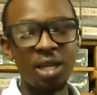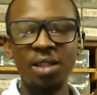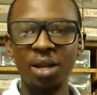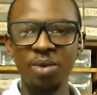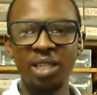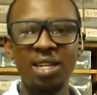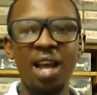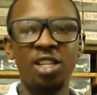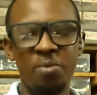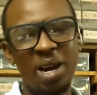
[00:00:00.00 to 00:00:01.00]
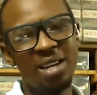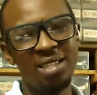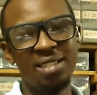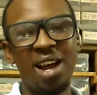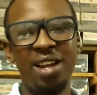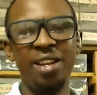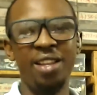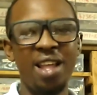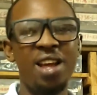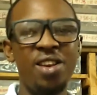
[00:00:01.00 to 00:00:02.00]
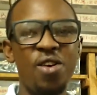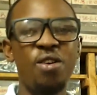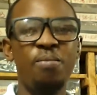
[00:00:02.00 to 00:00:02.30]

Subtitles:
The credit expires and there are no